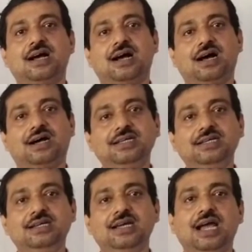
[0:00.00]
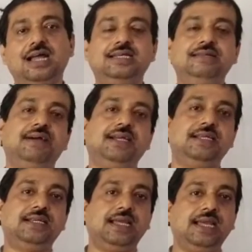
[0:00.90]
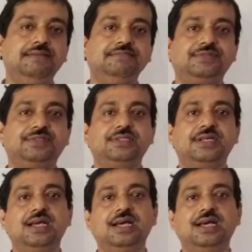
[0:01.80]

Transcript: hurry and divided aims,